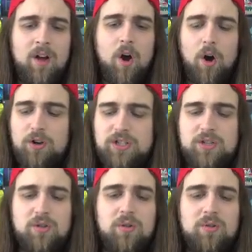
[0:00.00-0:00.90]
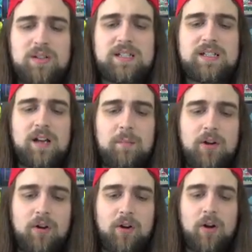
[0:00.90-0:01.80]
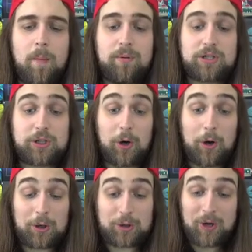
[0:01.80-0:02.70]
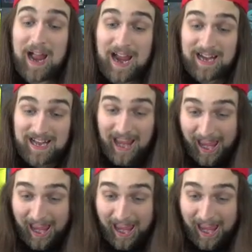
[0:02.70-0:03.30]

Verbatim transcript: Arsenal Summoner, Berserk Dragon.